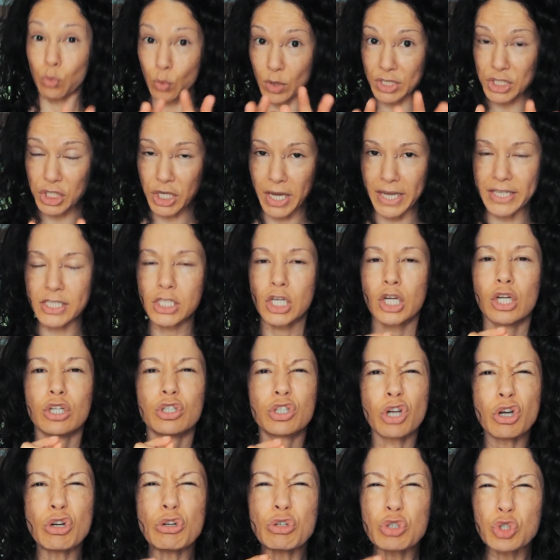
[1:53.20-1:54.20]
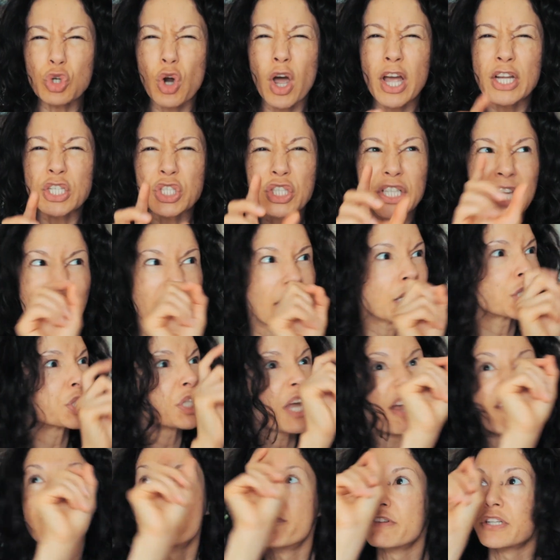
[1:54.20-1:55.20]
which case, don't try to catch
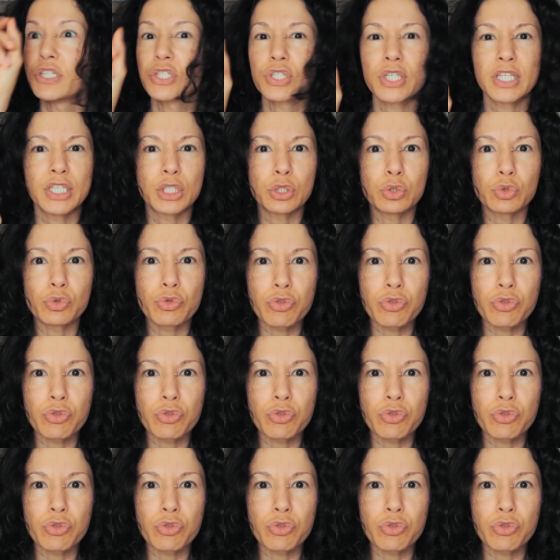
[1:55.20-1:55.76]
every single